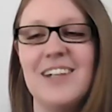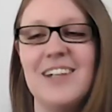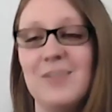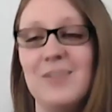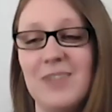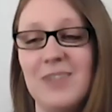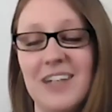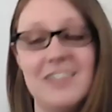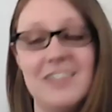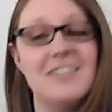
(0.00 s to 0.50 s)

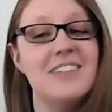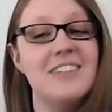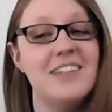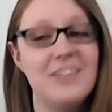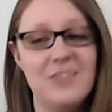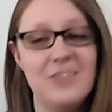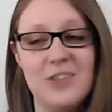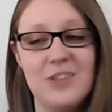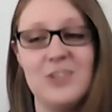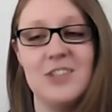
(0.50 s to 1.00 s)
well, if
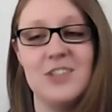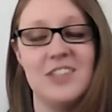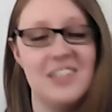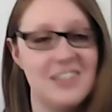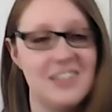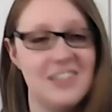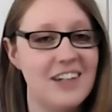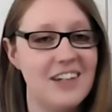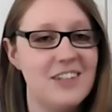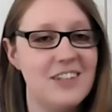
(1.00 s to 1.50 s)
you do
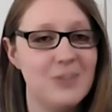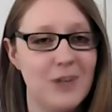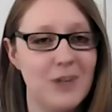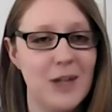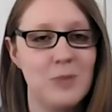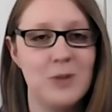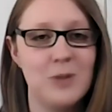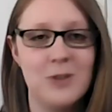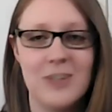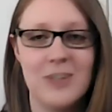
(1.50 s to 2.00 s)
decide to write a
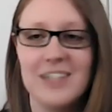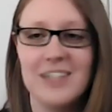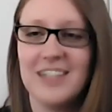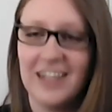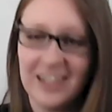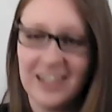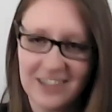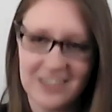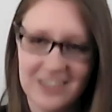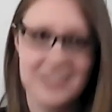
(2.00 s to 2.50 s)
book one day,
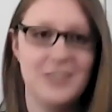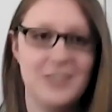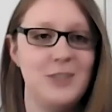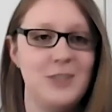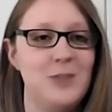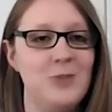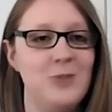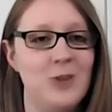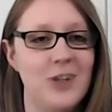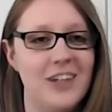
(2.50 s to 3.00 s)
clearly you've
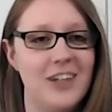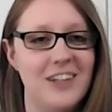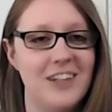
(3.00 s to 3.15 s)
got